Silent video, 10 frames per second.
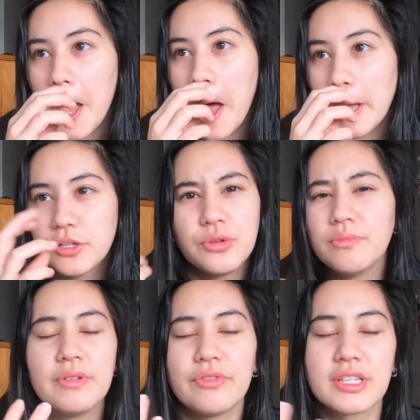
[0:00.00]
And two,
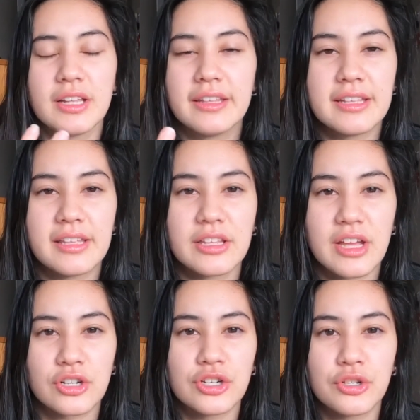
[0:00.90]
Invisalign, they said that's
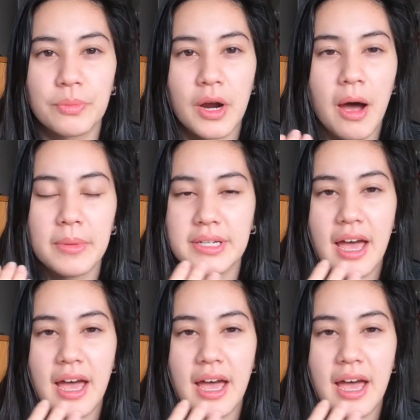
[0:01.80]
actually super common